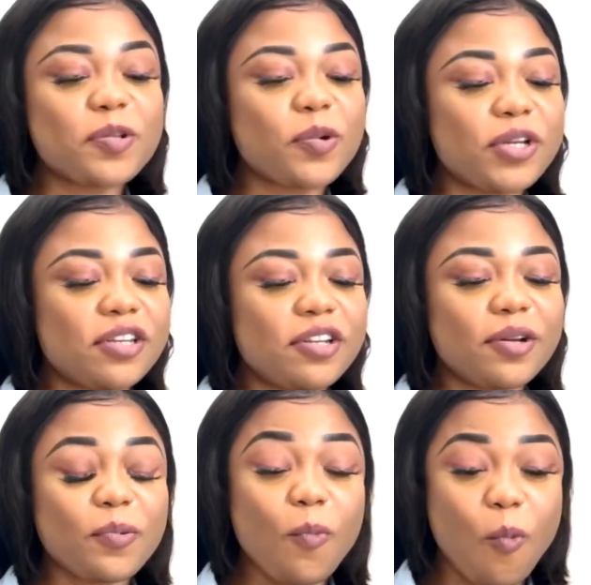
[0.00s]
question,
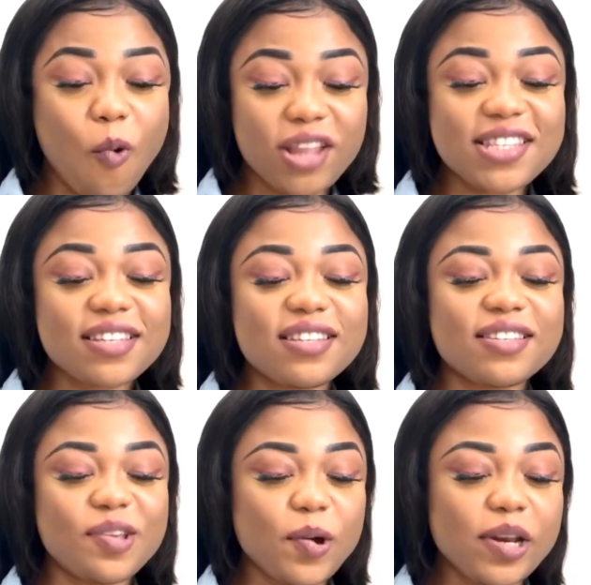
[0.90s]
what is
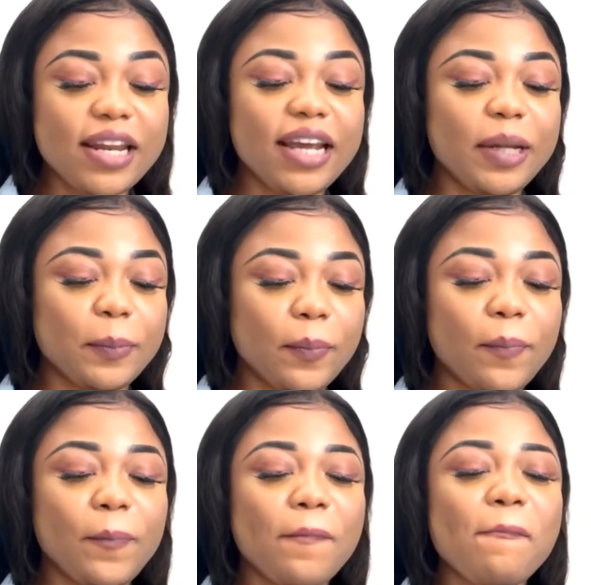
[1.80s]
your name?
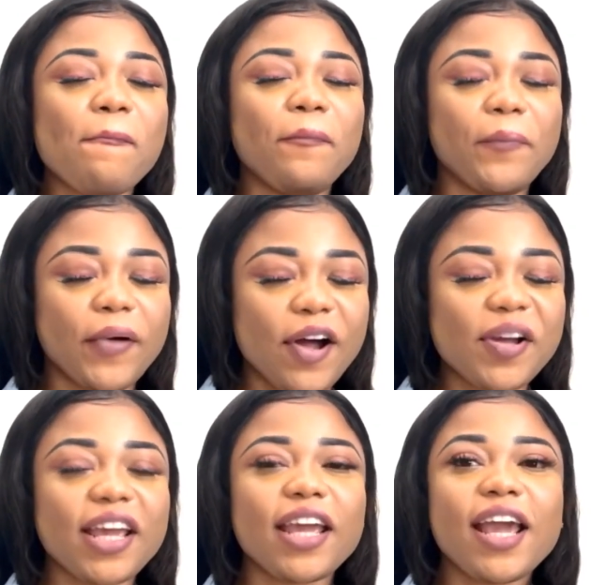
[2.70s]

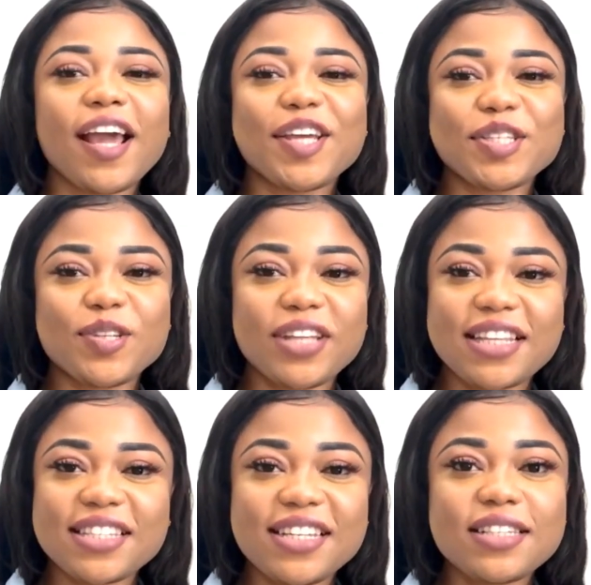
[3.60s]
Okay, so
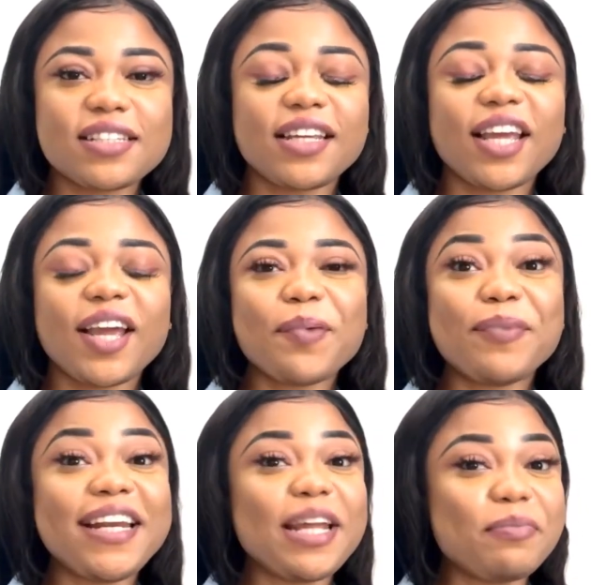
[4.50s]
that's easy. My
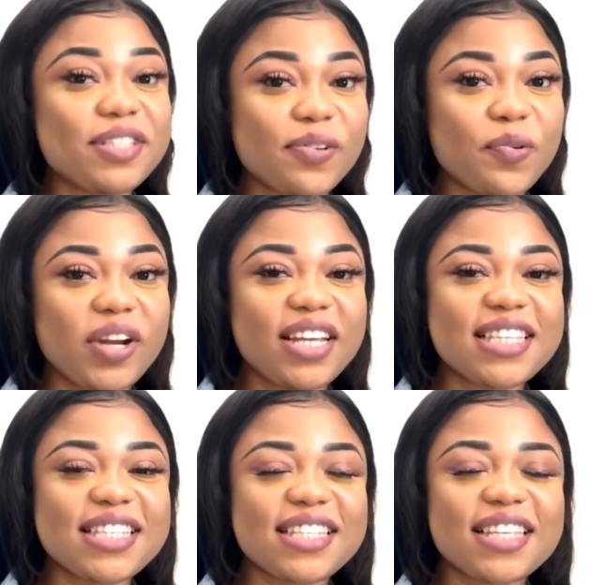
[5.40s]
name is
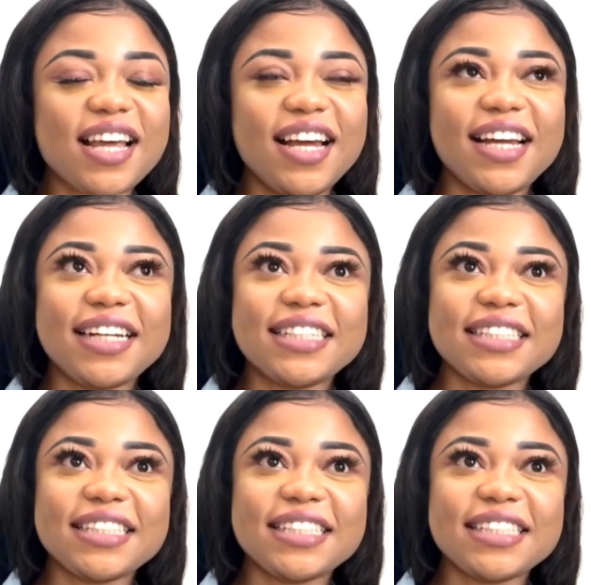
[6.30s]
Grace, and